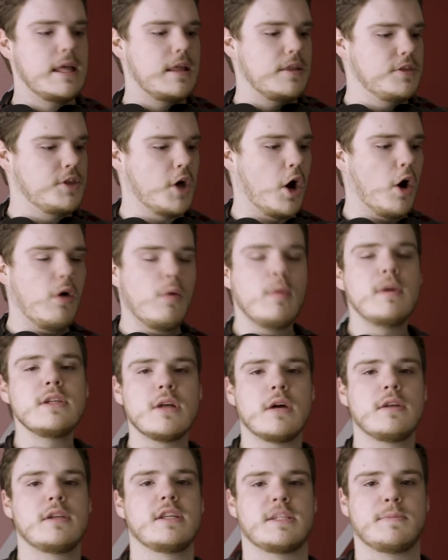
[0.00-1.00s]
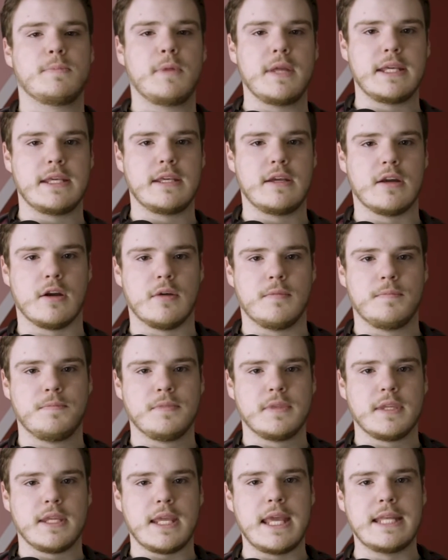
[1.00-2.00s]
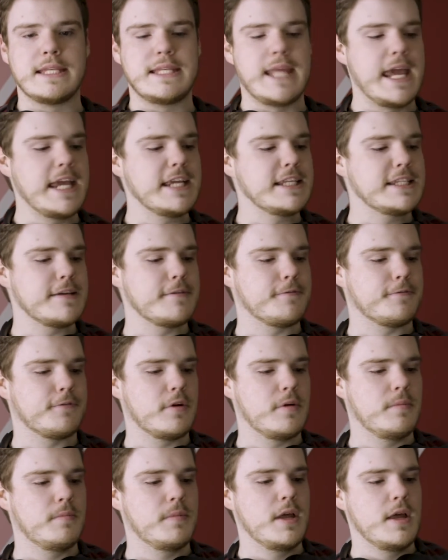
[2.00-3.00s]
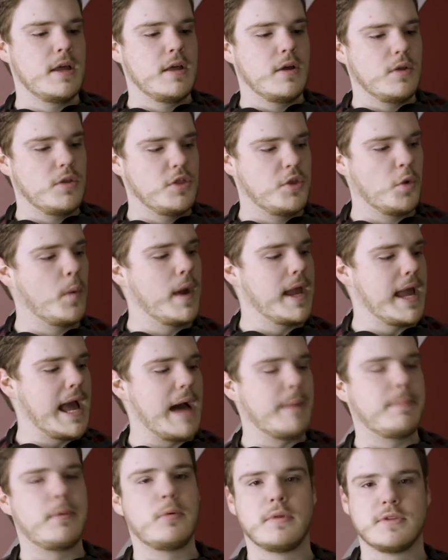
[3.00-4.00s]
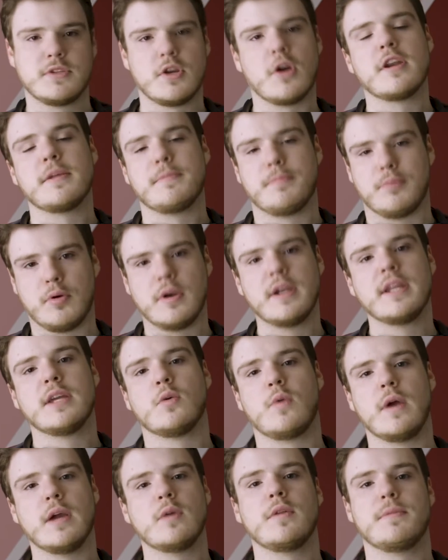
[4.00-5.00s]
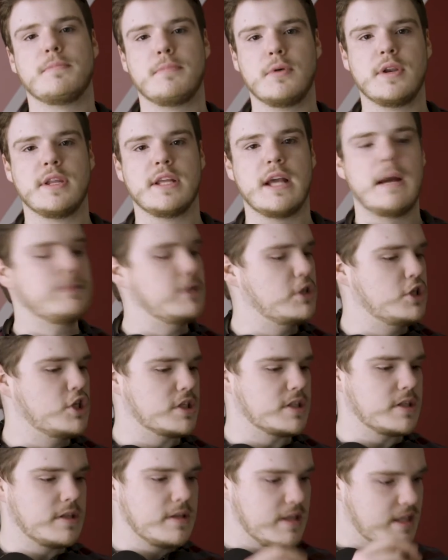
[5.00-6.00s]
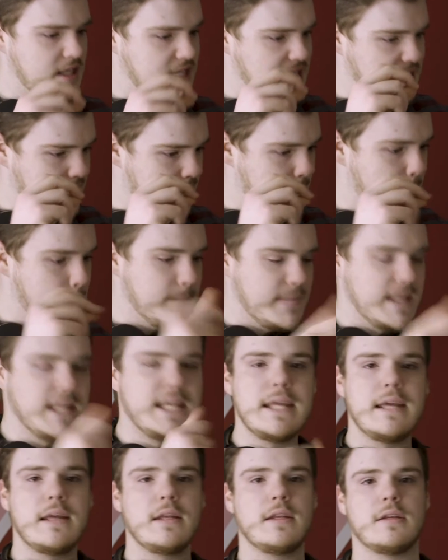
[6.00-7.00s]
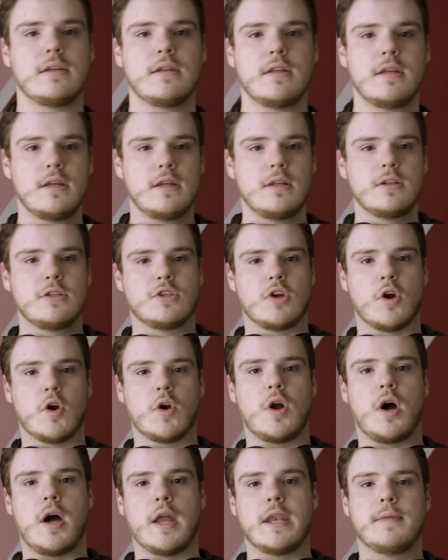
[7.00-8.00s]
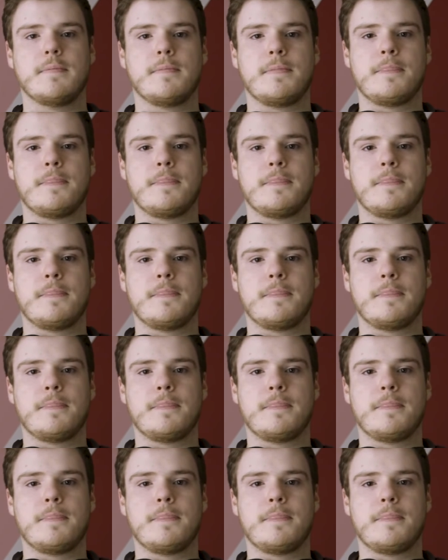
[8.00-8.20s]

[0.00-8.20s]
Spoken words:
The always on display here, it takes it from the way Apple was already pretty quick with booting up to just the immediate turn on.